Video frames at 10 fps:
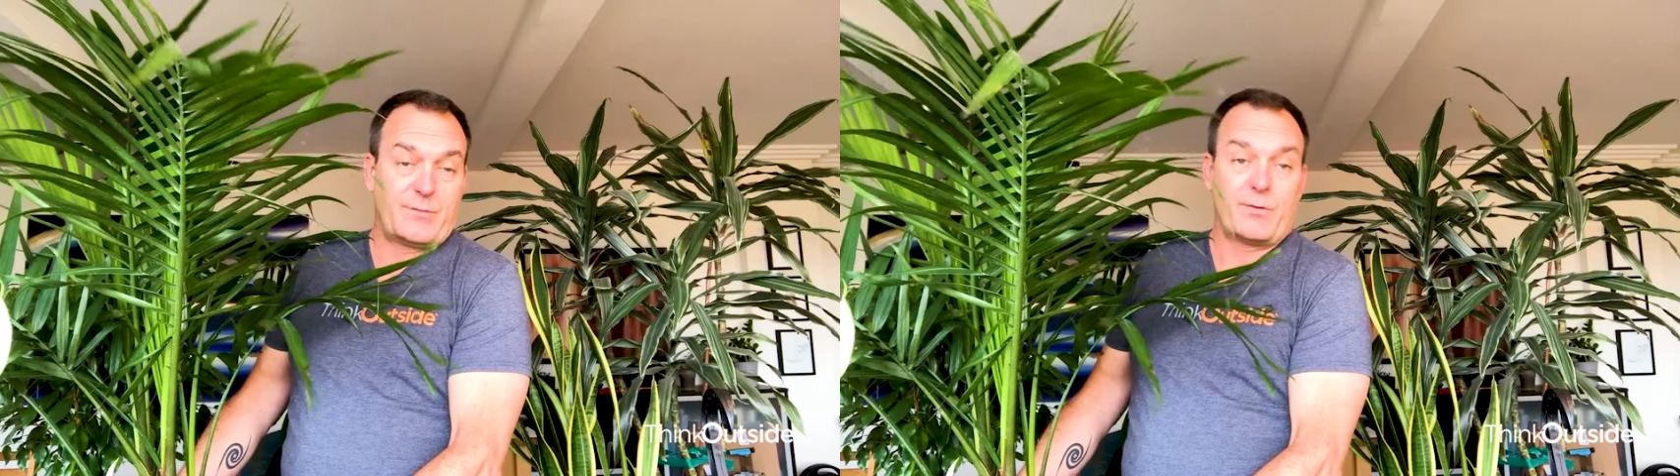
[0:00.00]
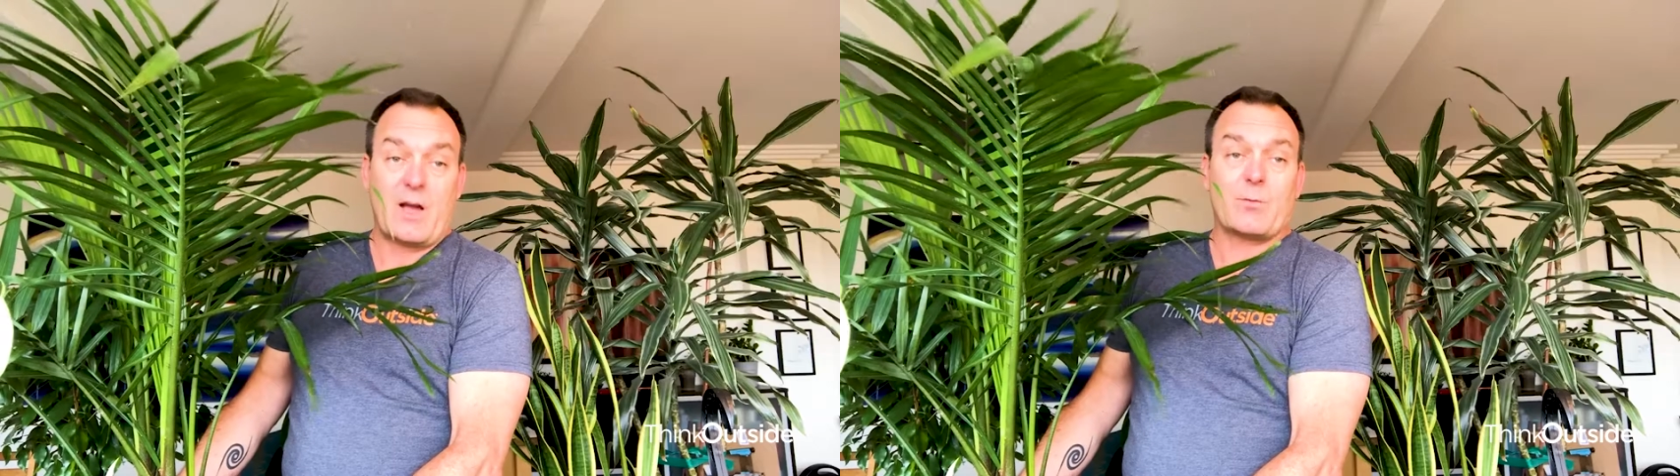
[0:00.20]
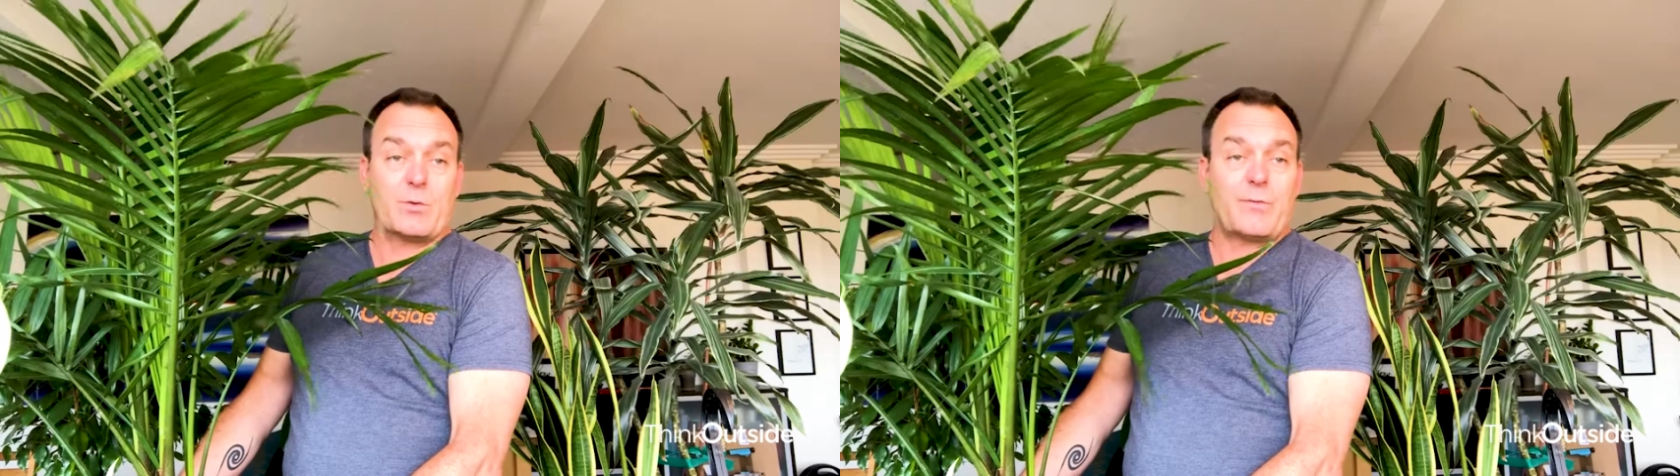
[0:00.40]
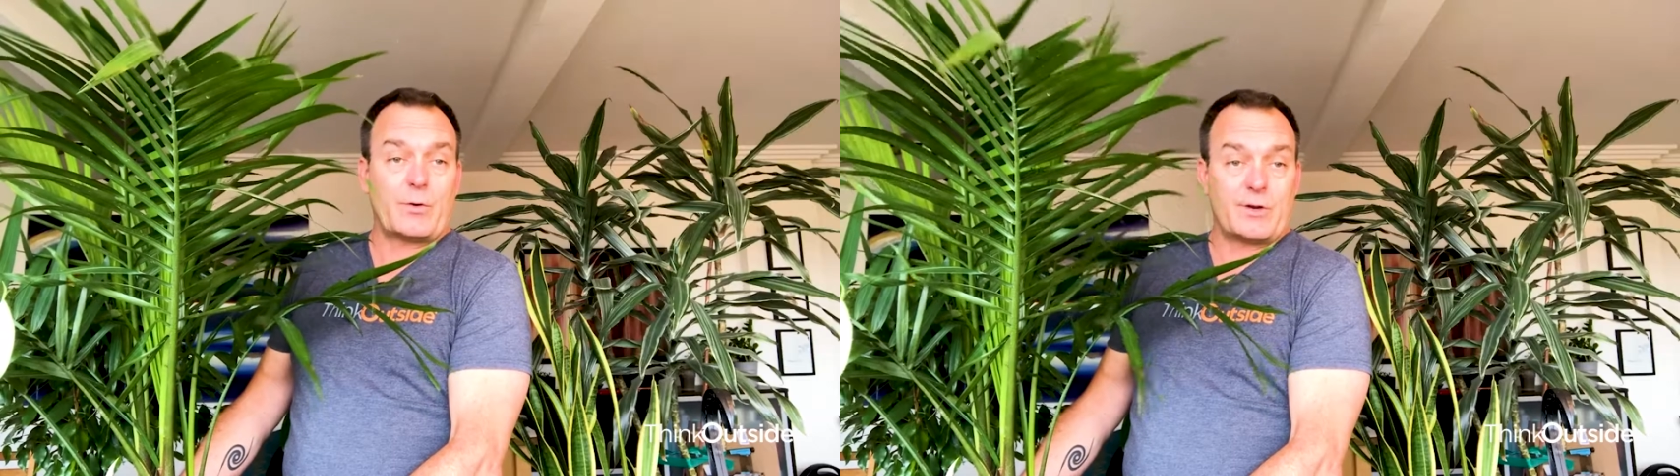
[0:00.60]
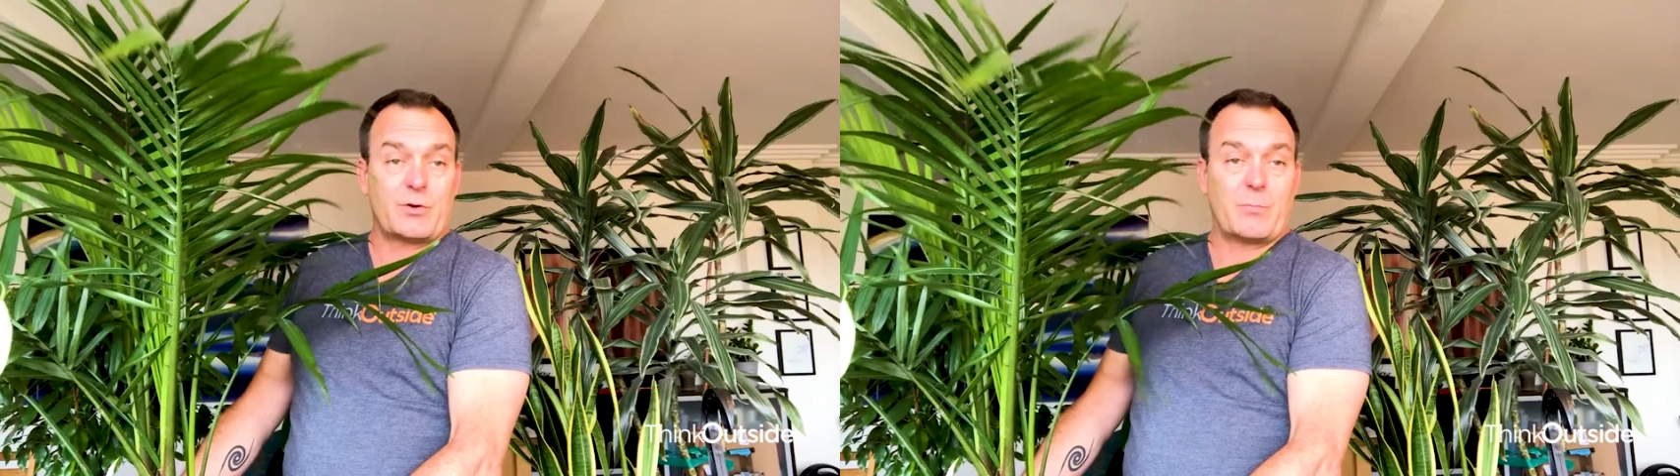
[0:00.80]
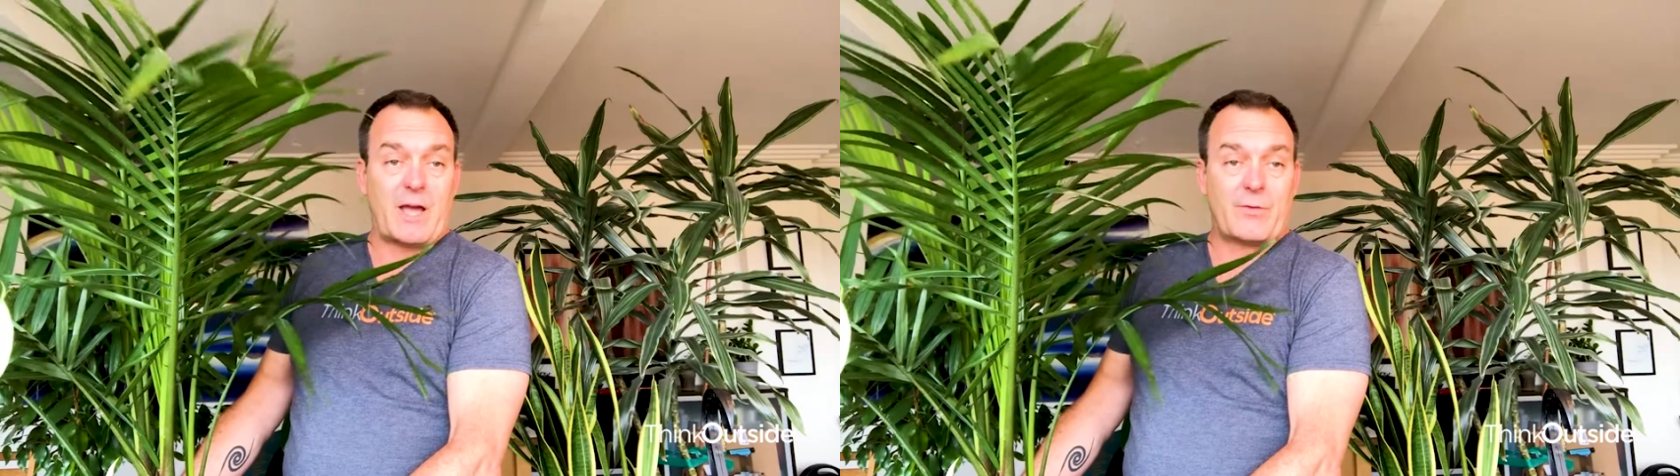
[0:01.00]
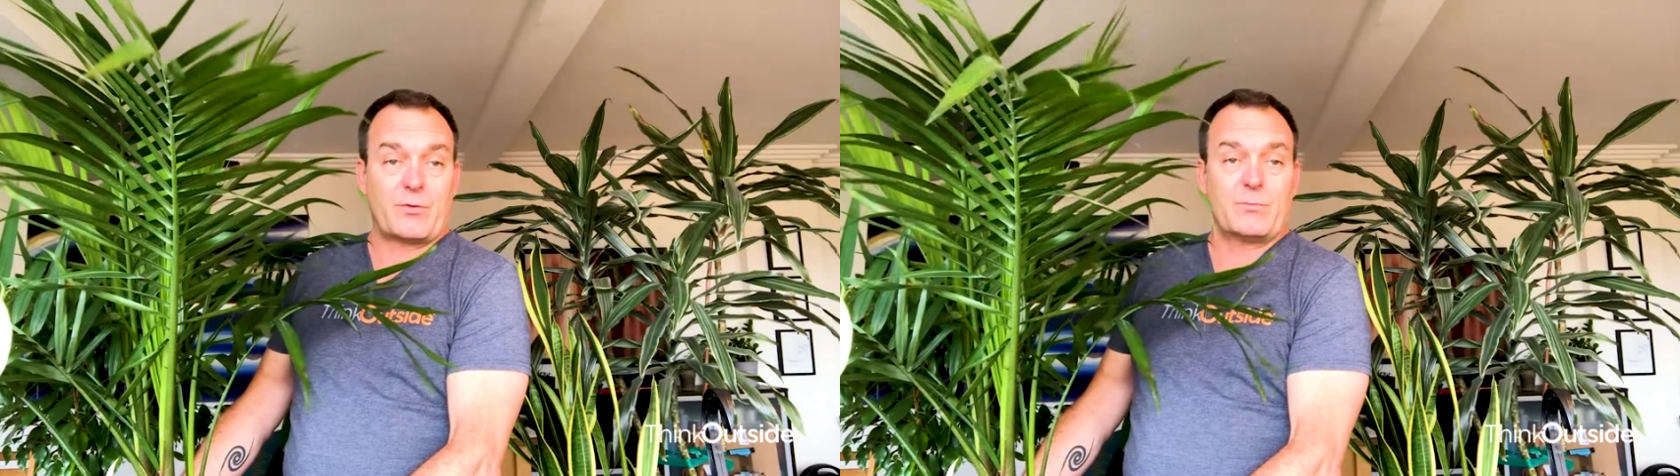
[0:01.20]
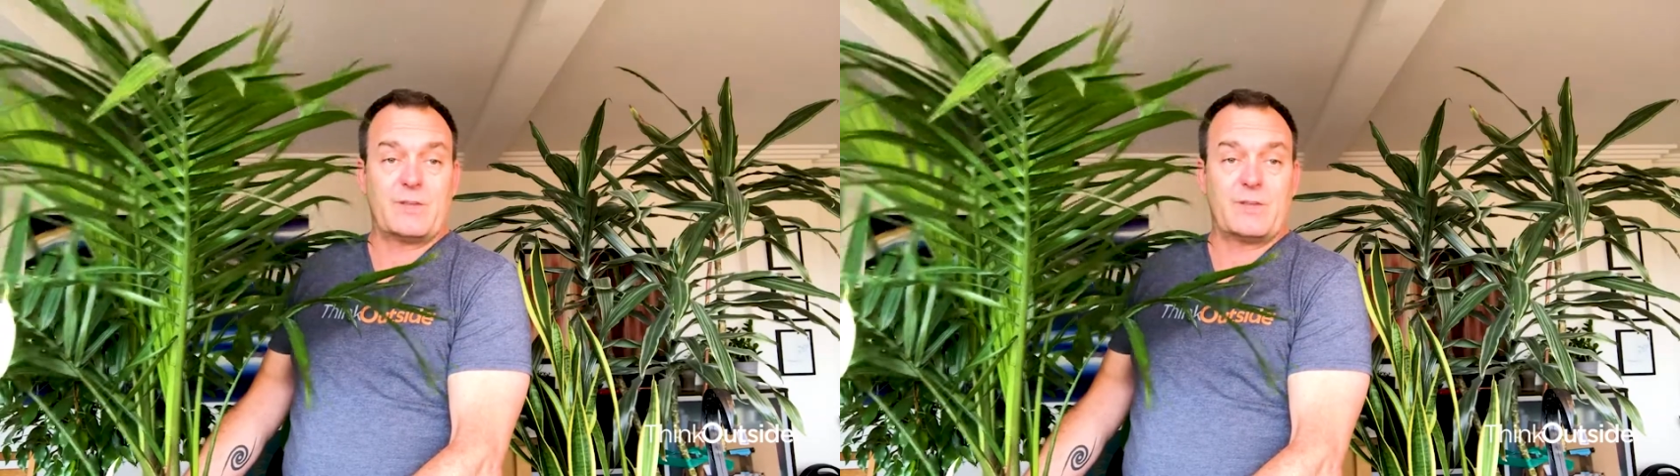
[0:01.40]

you've got room for it in your bathroom,